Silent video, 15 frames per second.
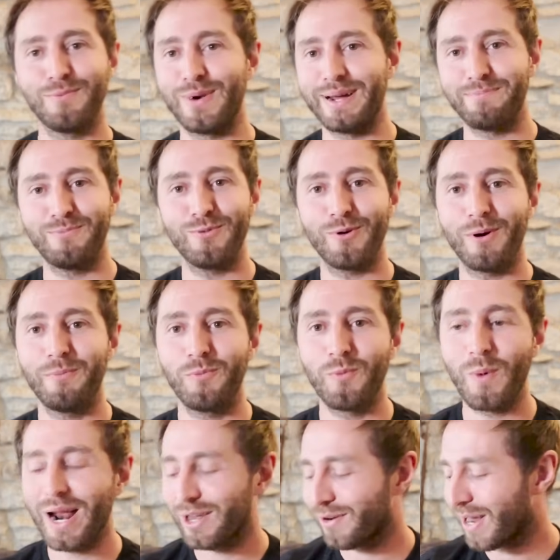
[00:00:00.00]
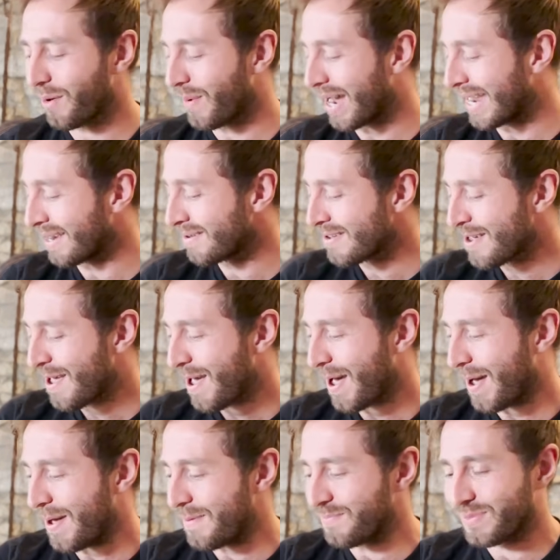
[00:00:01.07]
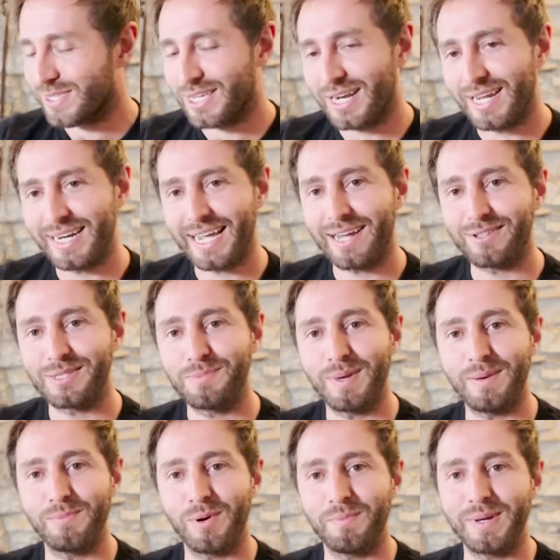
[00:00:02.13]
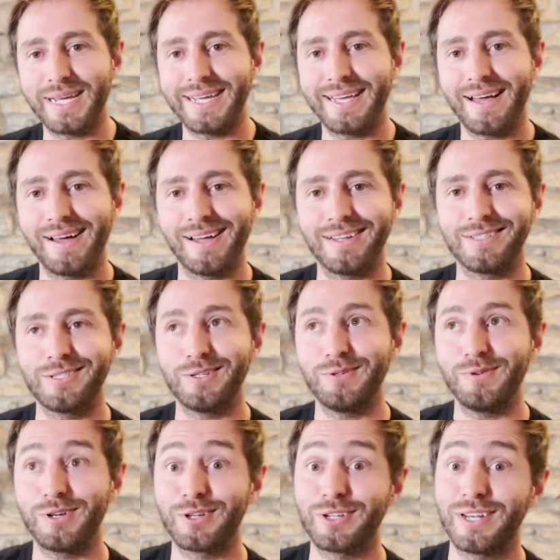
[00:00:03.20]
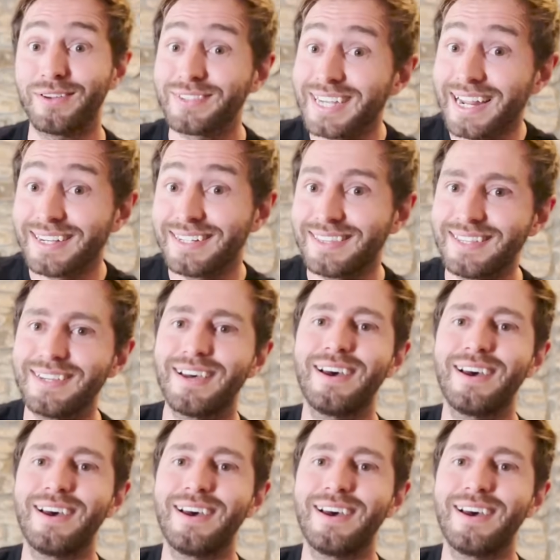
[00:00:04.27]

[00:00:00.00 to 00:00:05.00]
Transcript: We're well on our way to learning how to spin properly to a good enough standard that